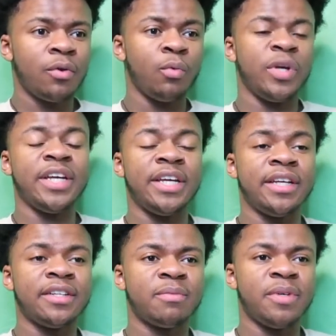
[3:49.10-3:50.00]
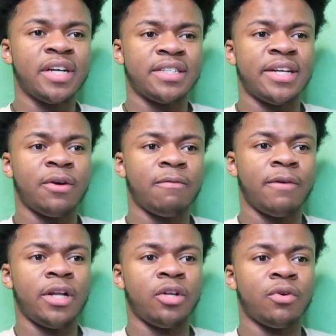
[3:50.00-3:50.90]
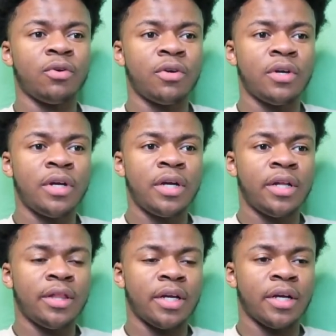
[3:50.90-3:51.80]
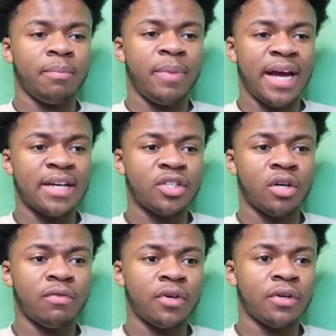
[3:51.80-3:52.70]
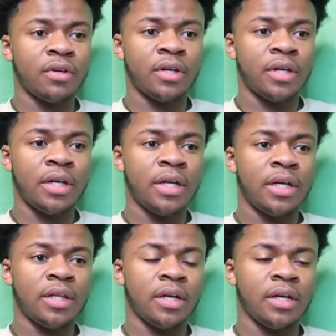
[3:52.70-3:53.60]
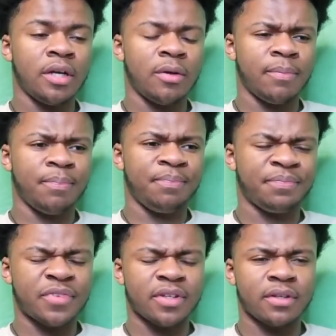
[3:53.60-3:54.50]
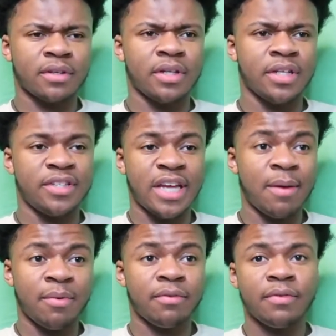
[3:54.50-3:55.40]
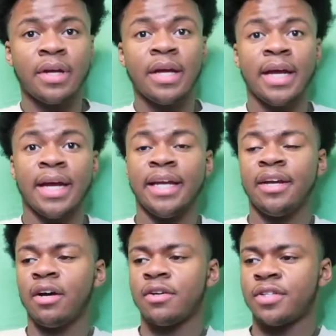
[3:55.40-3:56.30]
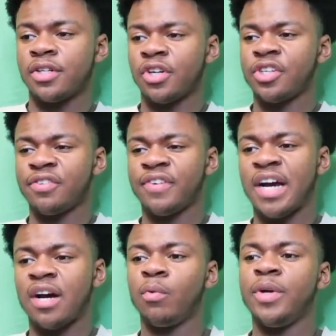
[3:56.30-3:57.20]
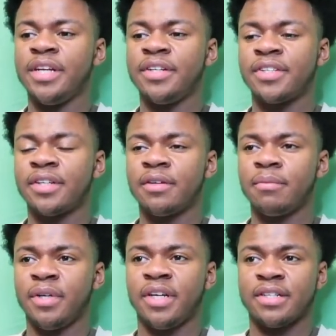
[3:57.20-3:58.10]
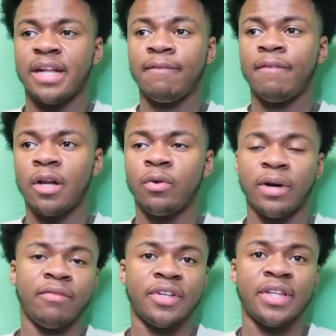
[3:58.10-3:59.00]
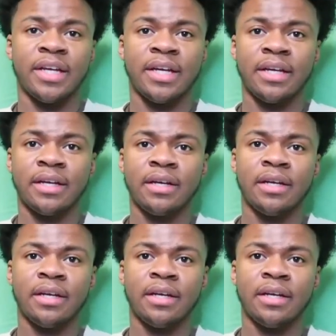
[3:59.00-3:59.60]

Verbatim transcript: weeds because they don't follow the Passover, the um, the Sabbath, and he calls the Church of God wheat because they follow everything.